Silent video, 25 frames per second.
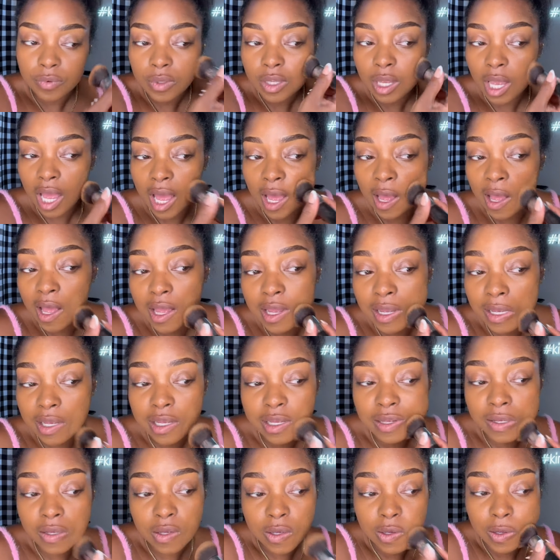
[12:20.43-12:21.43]

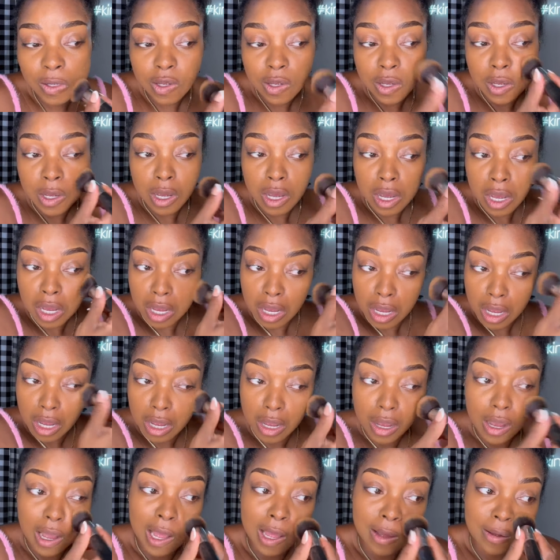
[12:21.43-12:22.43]
I
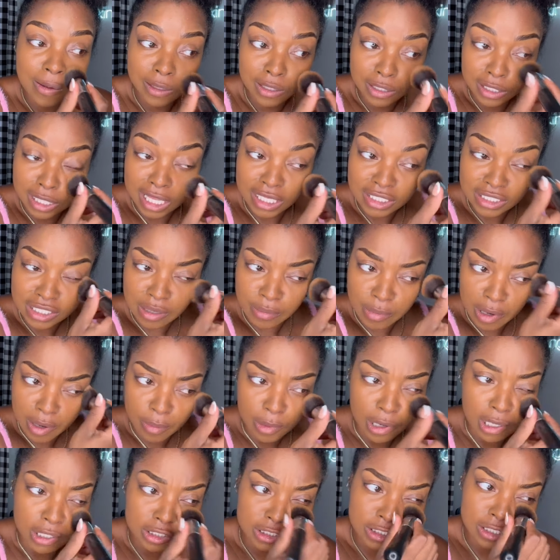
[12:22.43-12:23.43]
last time I
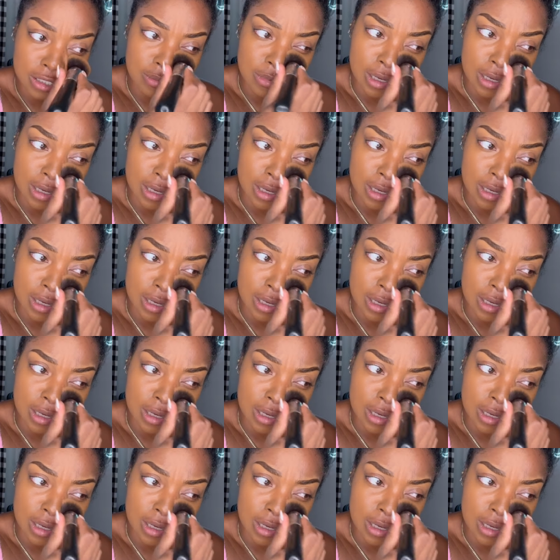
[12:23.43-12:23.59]
bought some,